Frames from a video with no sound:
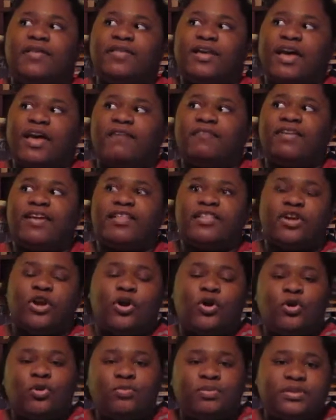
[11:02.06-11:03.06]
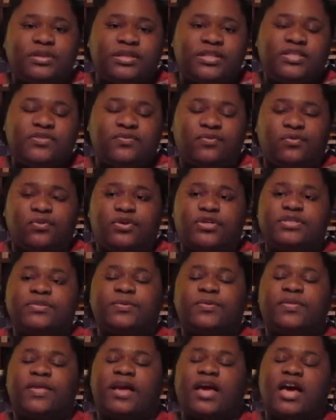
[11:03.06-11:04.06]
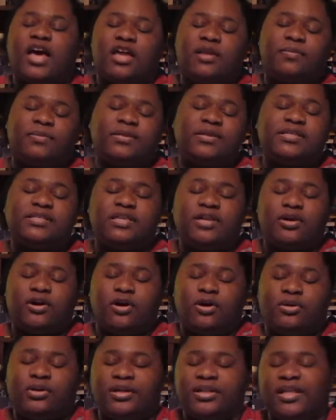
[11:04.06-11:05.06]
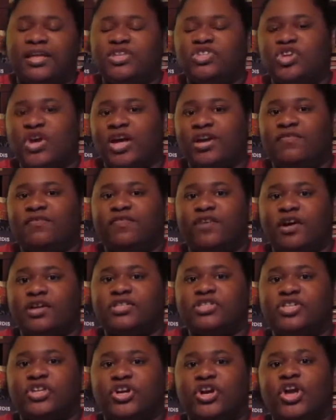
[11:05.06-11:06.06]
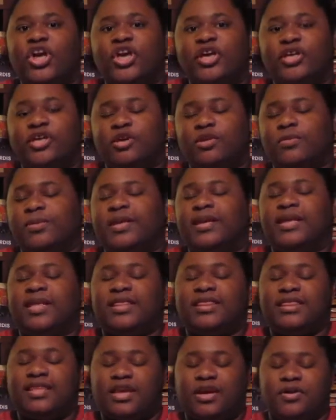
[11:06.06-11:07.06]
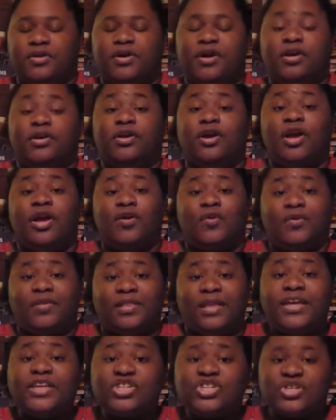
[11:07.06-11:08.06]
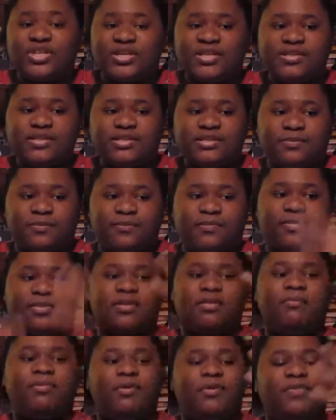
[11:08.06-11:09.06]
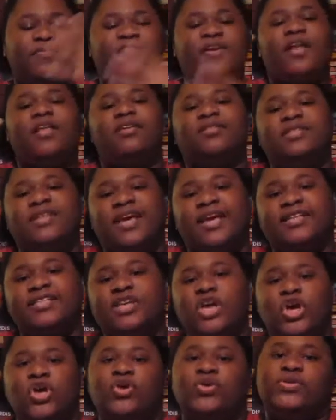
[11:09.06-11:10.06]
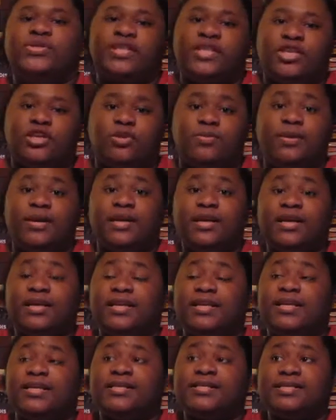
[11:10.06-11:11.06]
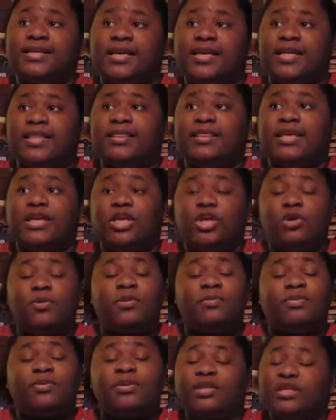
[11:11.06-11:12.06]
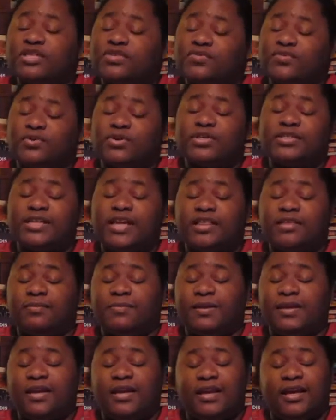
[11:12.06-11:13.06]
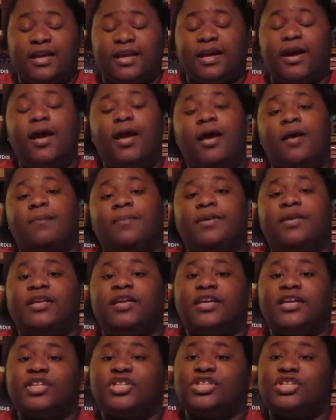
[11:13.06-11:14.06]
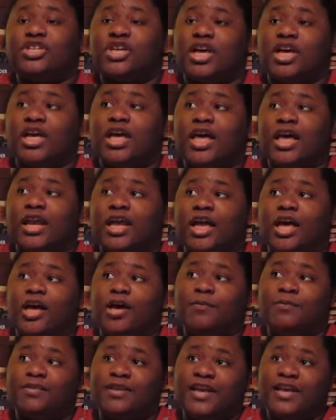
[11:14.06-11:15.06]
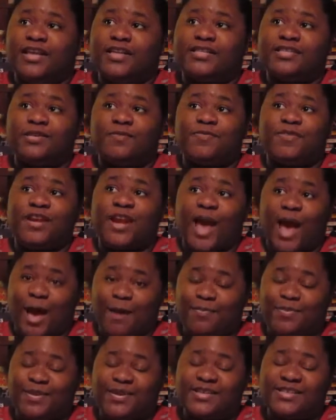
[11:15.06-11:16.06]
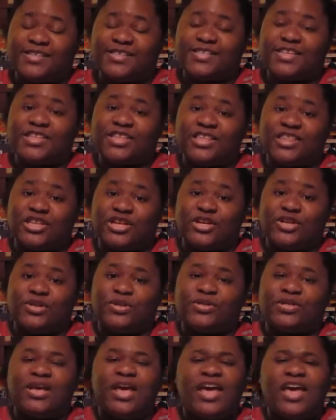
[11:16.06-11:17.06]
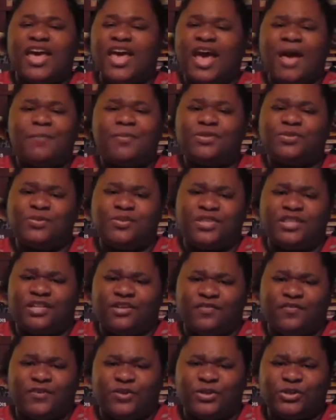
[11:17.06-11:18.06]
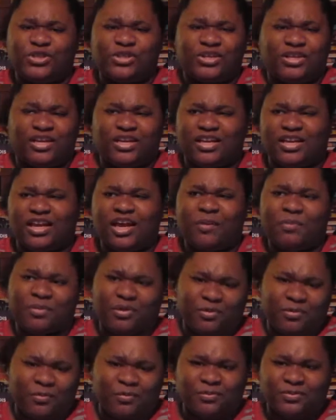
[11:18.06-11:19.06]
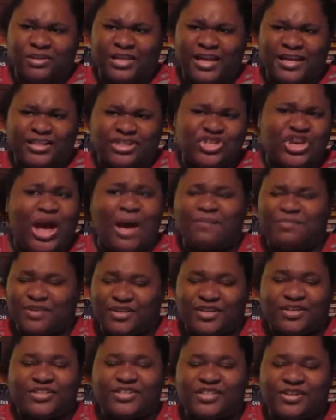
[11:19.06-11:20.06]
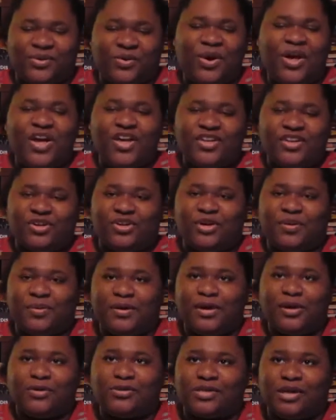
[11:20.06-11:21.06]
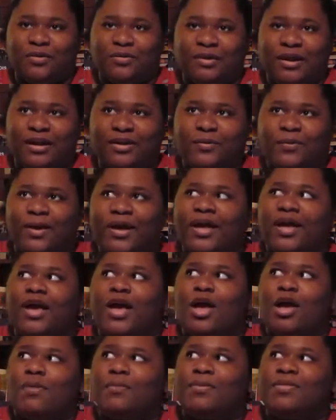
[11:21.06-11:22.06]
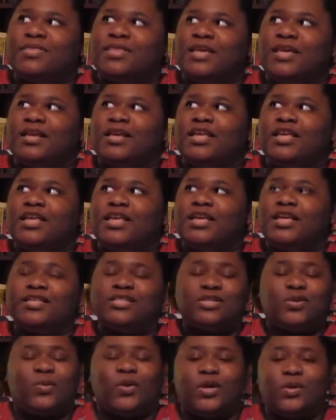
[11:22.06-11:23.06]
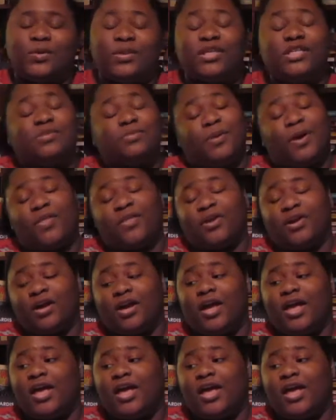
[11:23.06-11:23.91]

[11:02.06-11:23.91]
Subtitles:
they have like their own police force where they kind of police their own and they try to foster human and Theron relations. But we follow Dex, who's a human, and he is in the human police force at the beginning, but he gets kind of updated, something happens to the third. It happens within the first couple of like chapters, so you'll know what goes on right away. But then he gets to work with his brother